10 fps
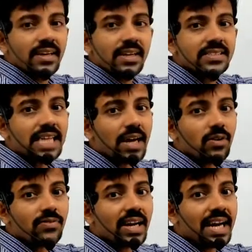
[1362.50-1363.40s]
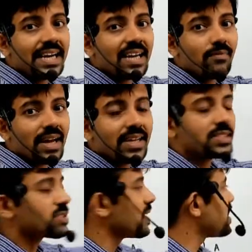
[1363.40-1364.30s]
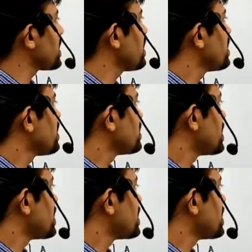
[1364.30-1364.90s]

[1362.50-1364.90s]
is tan of 180 minus 20. That